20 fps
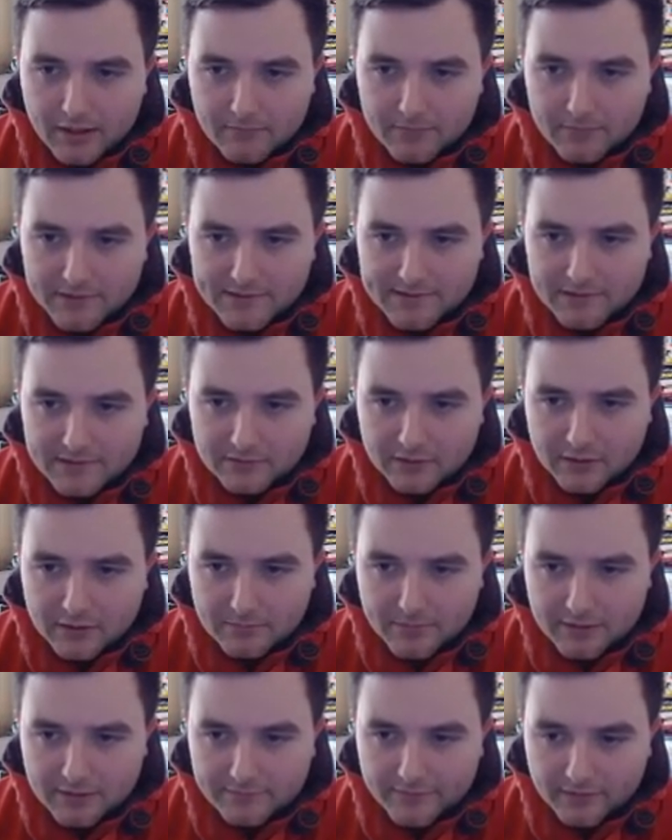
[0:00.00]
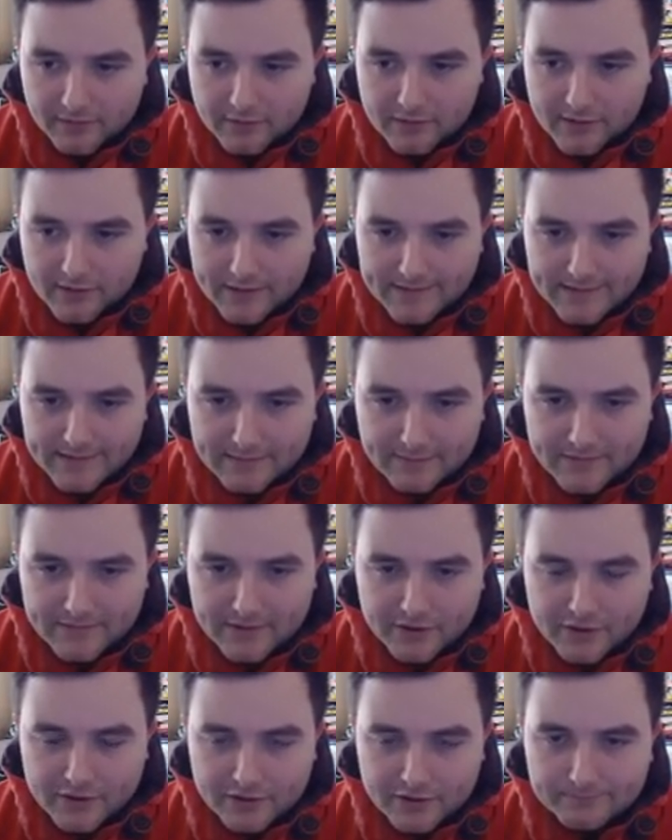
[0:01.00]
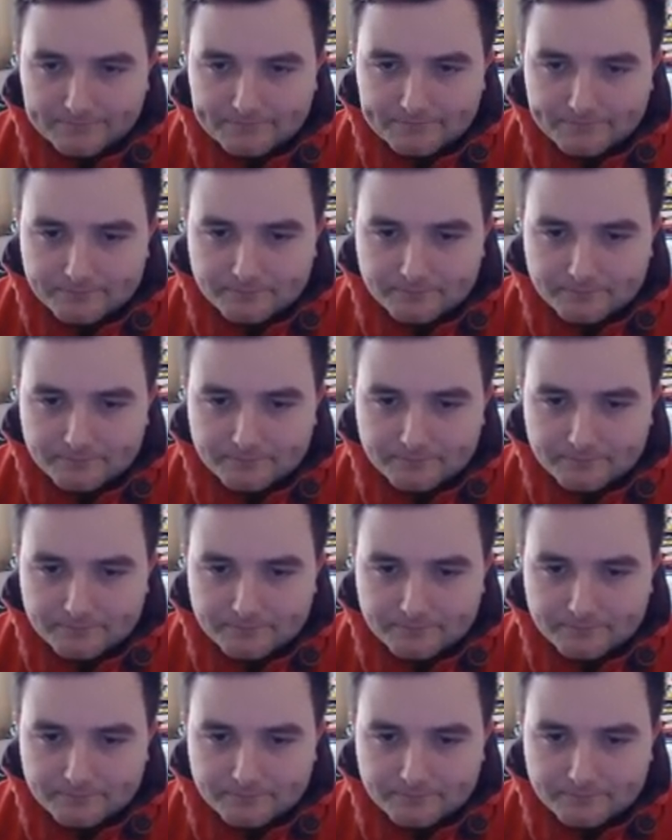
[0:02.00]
But it's still a bit of a crazy position.